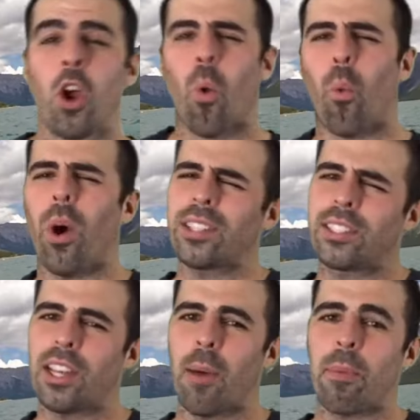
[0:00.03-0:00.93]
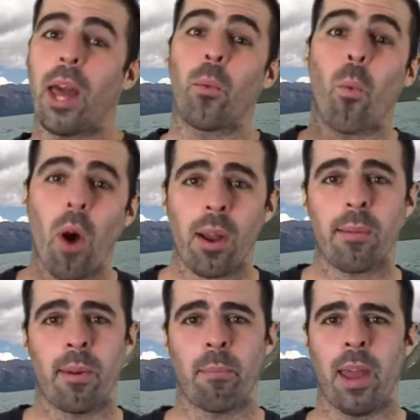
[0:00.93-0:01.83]
What's up and
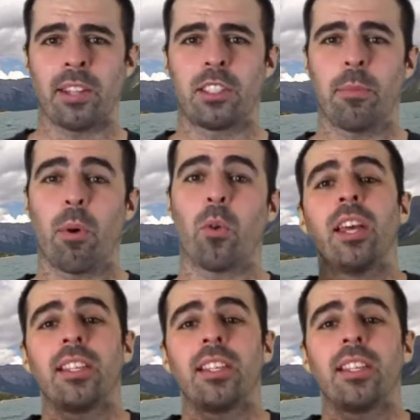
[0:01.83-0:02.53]
welcome to Banshee Boat.